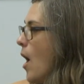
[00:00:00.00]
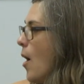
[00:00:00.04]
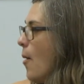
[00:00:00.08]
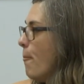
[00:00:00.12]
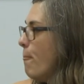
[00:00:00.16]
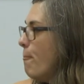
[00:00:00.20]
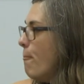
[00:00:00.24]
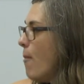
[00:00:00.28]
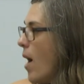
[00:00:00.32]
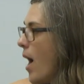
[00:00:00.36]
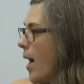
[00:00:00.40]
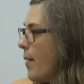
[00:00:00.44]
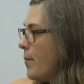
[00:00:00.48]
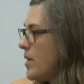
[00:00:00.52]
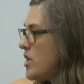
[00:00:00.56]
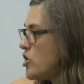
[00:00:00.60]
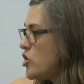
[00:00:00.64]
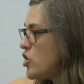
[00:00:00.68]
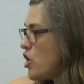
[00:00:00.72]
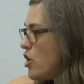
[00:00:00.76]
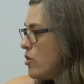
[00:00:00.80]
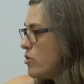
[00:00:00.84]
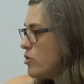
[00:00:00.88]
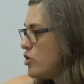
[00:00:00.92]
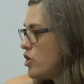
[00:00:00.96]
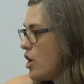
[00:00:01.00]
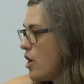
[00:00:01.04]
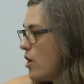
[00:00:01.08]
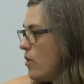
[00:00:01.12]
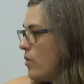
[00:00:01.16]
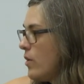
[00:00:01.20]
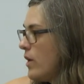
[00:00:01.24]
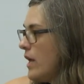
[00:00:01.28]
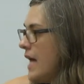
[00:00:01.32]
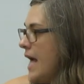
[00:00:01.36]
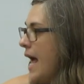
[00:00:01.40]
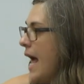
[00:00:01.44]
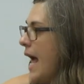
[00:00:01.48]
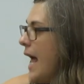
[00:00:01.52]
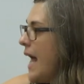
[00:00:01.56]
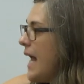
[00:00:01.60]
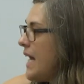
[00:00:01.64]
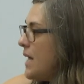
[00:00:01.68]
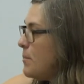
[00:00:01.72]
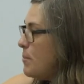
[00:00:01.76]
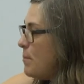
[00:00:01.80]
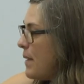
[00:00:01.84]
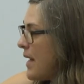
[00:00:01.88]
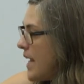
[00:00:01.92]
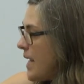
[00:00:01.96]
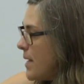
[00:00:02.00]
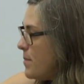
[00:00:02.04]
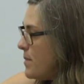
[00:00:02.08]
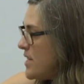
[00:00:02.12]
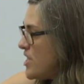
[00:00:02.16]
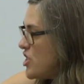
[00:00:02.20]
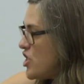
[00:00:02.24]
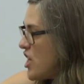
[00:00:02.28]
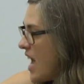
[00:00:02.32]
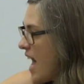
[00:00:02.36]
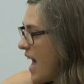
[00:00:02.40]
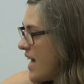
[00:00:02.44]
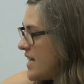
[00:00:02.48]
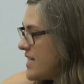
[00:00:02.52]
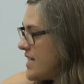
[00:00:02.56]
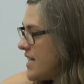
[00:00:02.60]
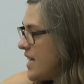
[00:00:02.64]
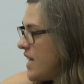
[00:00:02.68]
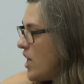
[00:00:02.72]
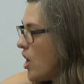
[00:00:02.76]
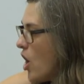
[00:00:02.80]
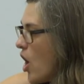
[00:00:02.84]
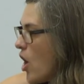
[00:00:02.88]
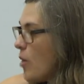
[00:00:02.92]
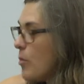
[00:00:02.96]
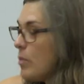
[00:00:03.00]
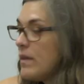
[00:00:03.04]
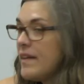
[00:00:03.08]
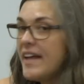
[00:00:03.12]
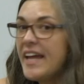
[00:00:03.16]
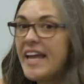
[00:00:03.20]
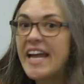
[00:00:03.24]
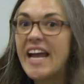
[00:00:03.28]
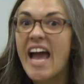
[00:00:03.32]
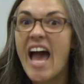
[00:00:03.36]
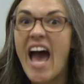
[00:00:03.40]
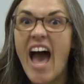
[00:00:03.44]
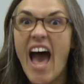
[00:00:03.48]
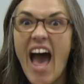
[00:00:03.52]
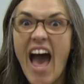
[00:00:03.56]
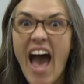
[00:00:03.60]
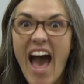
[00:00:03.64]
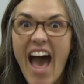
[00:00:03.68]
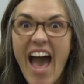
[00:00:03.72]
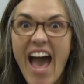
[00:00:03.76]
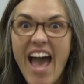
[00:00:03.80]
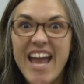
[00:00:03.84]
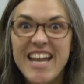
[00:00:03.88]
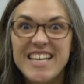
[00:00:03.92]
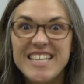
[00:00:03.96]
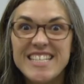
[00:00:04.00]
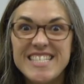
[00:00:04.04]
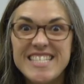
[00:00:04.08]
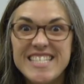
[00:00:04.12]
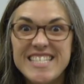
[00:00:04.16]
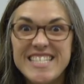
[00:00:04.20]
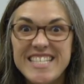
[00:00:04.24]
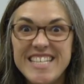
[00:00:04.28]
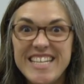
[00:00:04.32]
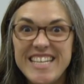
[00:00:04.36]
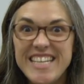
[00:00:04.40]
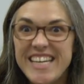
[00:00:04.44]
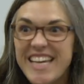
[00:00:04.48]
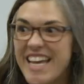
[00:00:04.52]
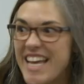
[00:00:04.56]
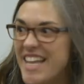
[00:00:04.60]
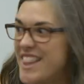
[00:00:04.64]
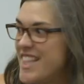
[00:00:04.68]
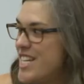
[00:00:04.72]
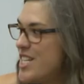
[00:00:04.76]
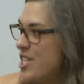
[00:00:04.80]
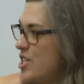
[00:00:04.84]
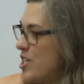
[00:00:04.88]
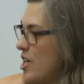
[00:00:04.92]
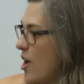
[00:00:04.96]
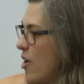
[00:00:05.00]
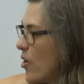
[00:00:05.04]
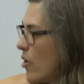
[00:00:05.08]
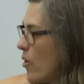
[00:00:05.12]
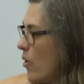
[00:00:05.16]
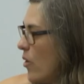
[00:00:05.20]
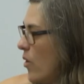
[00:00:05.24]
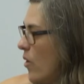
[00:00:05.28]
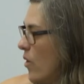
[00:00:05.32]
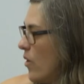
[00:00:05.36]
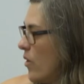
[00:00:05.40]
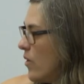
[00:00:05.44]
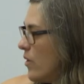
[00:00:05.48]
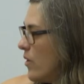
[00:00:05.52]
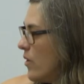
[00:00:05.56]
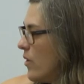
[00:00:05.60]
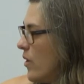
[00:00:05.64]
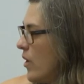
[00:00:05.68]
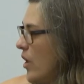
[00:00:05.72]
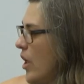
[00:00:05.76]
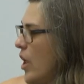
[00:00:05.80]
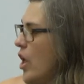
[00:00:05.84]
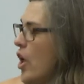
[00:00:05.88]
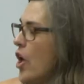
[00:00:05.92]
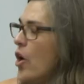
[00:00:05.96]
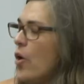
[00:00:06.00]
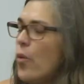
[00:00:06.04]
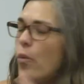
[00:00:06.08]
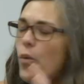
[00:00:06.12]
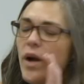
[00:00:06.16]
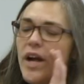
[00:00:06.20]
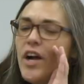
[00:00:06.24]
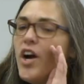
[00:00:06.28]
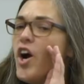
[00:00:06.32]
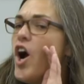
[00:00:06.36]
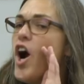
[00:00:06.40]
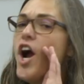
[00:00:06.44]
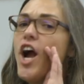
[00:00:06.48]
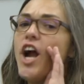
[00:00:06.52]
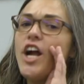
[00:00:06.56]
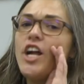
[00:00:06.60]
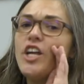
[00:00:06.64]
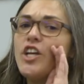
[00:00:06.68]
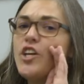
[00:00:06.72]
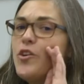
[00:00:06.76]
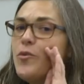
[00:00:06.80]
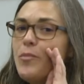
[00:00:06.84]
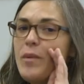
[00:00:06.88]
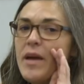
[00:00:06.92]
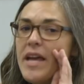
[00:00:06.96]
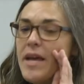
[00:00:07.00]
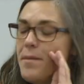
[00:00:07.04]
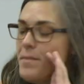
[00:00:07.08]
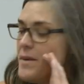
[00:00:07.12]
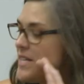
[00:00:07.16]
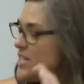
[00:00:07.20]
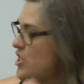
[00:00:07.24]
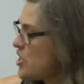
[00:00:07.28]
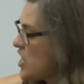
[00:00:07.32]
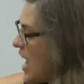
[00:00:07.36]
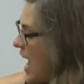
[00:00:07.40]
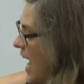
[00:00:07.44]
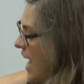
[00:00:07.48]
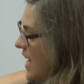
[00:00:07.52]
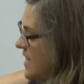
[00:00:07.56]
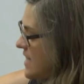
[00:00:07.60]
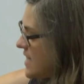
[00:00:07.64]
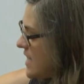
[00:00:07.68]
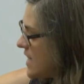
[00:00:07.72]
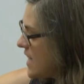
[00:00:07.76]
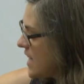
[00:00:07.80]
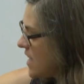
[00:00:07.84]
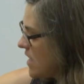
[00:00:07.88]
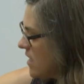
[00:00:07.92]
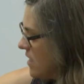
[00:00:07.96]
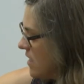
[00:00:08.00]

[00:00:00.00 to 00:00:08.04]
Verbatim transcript: Mama Jojo and baby Jazzy are playing hide and seek in the jungle. Where are you, baby Jazzy?